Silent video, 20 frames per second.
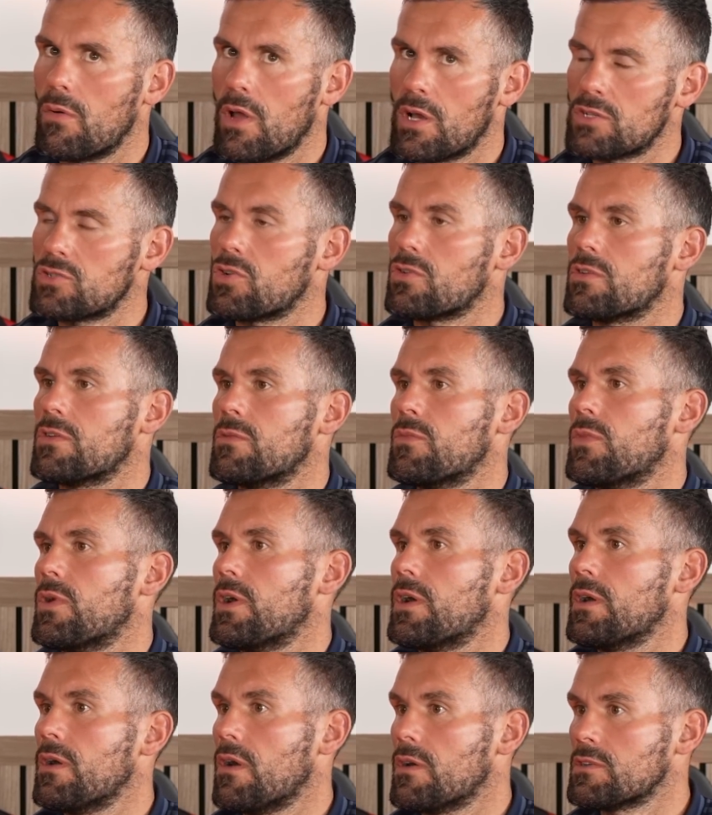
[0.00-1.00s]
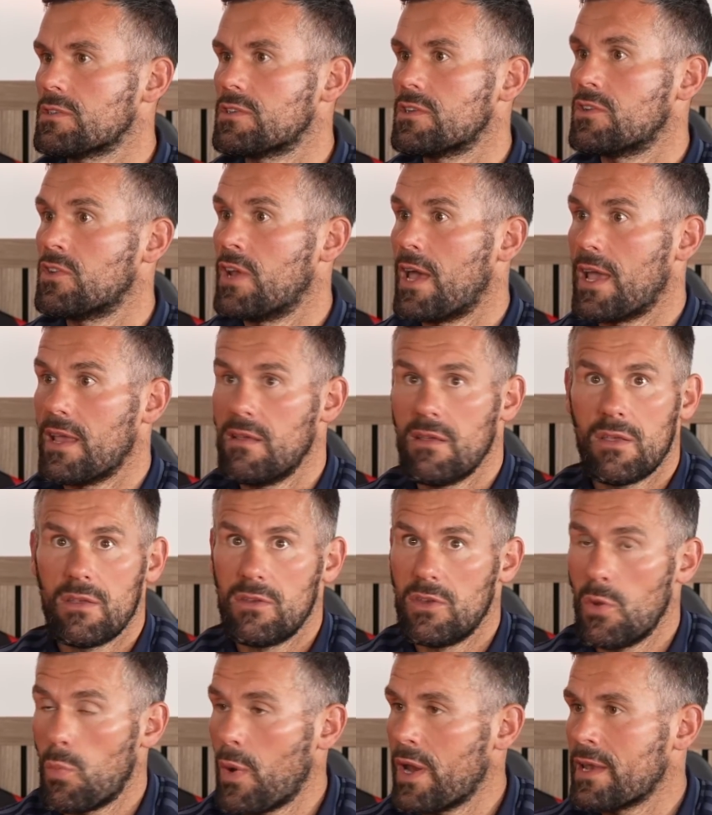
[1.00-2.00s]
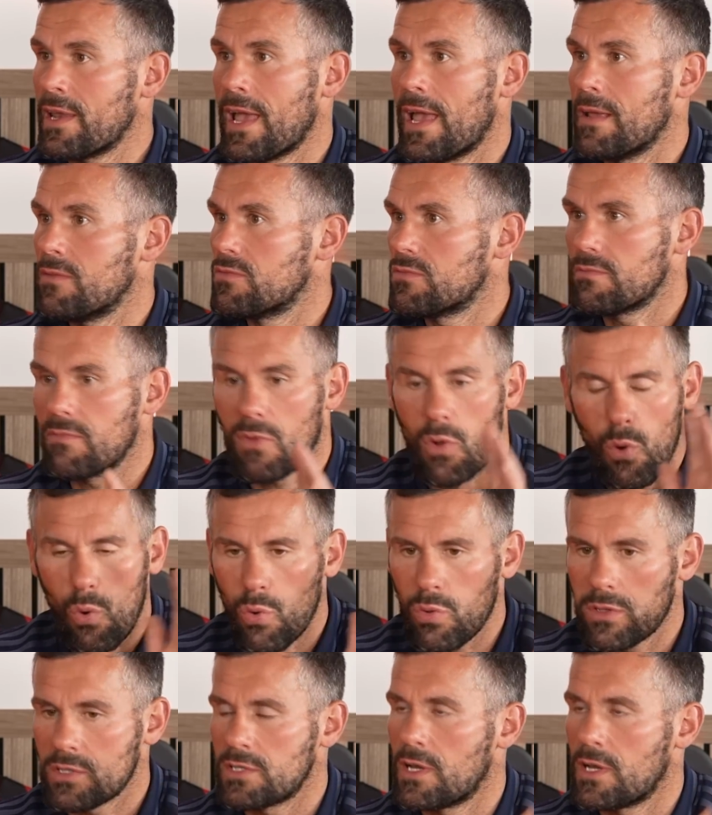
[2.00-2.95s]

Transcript: like Tottenham were on Sunday, you win games all the time.